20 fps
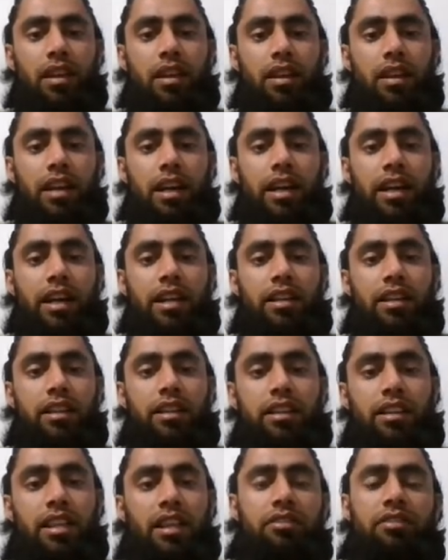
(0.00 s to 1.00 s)

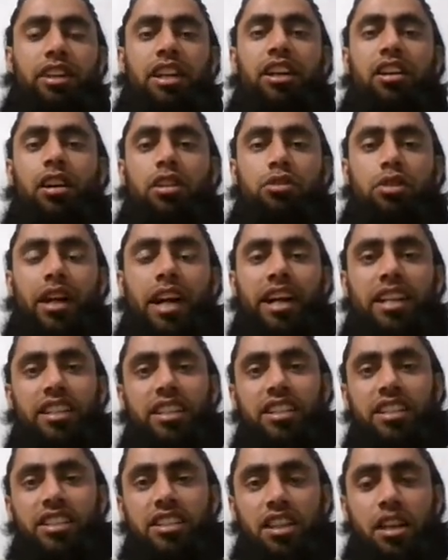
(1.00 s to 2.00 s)
and then we can also add
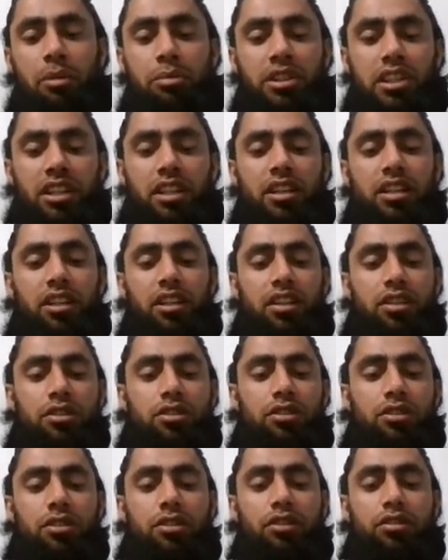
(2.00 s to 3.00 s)
the description.
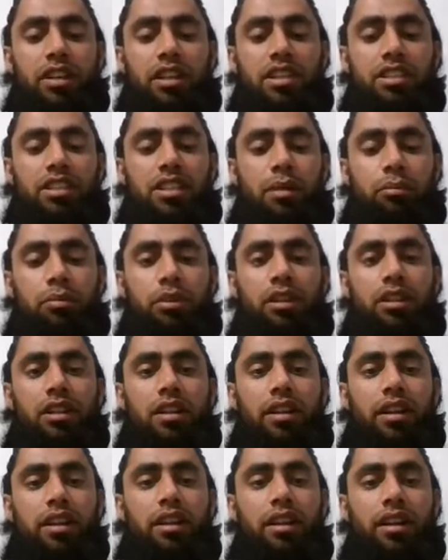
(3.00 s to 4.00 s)
So for
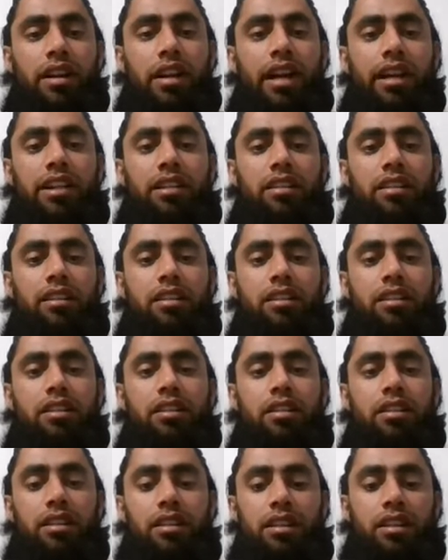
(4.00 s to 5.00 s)
example, a red
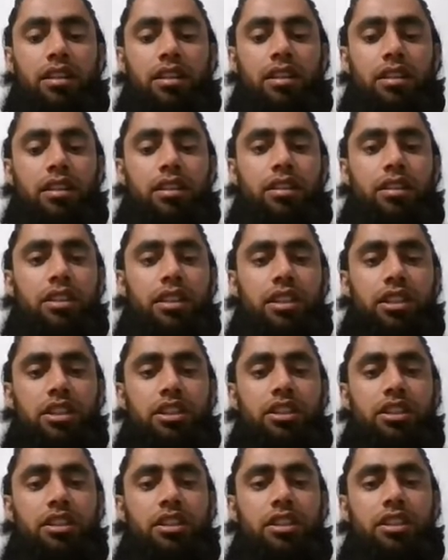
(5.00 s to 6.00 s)

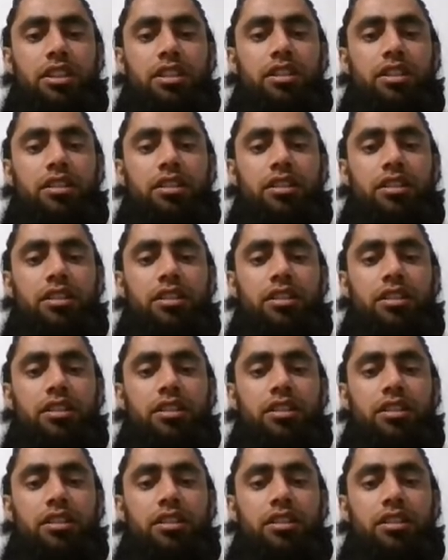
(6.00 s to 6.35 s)
t-shirt,